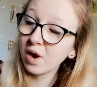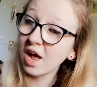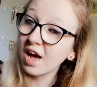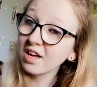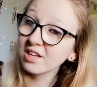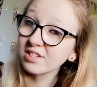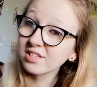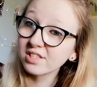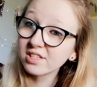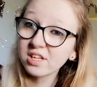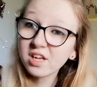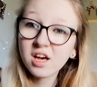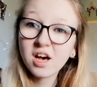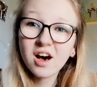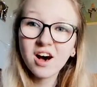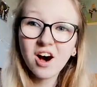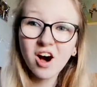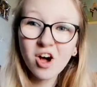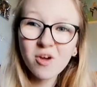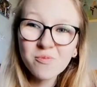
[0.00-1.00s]
Plus,
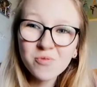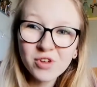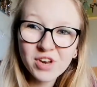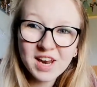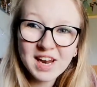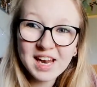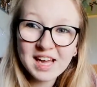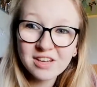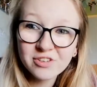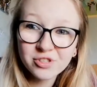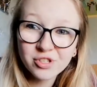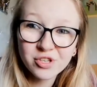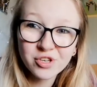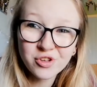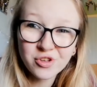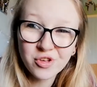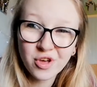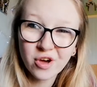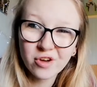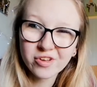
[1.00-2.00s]
I'm not allowed to
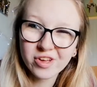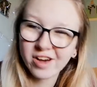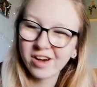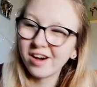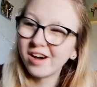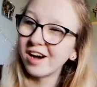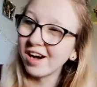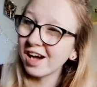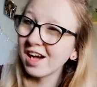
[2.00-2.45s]
do yoga.